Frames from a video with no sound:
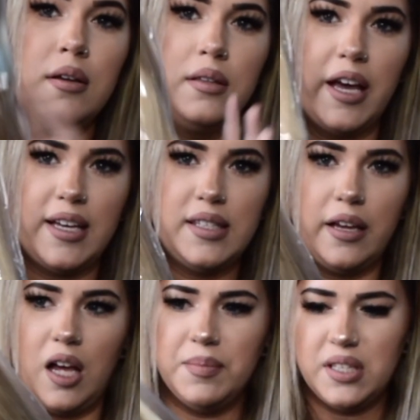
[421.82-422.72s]
like I
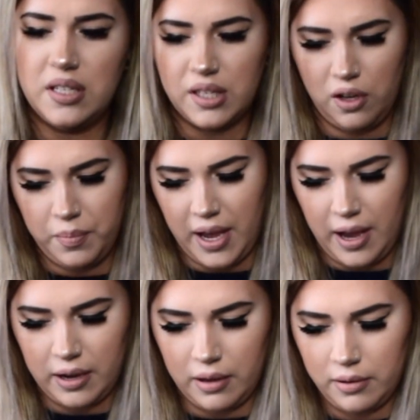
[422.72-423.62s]
said, comes in this cute
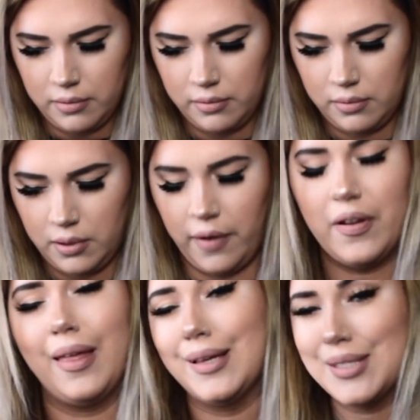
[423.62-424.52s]
bag.
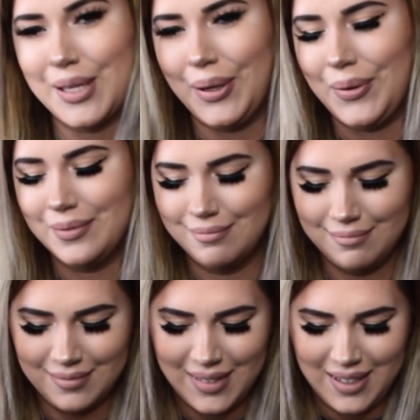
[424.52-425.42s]
Everything is cute.
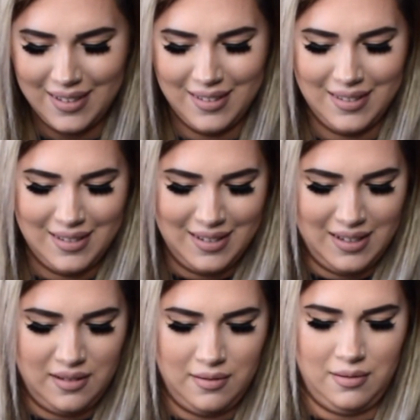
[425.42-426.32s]

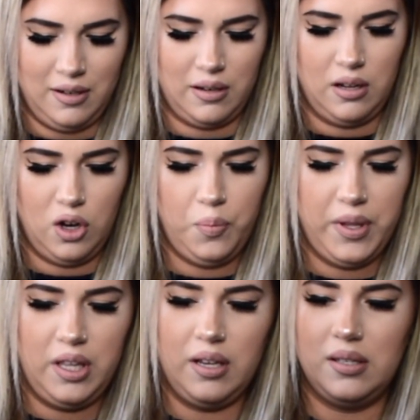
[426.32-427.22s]
You're gonna
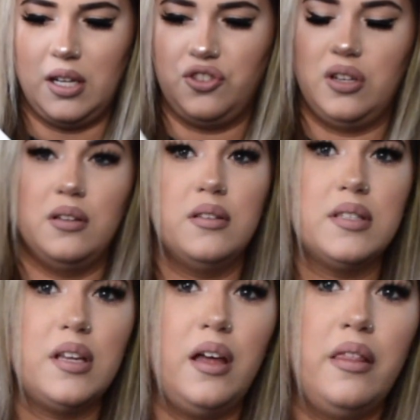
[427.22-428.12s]
open the
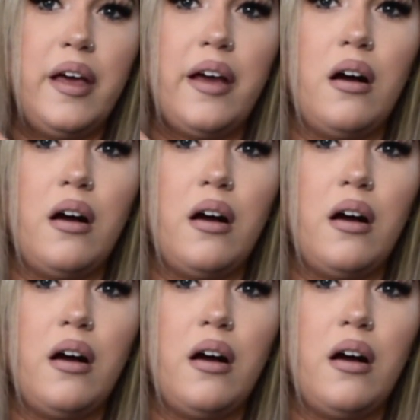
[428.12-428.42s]
extensions, and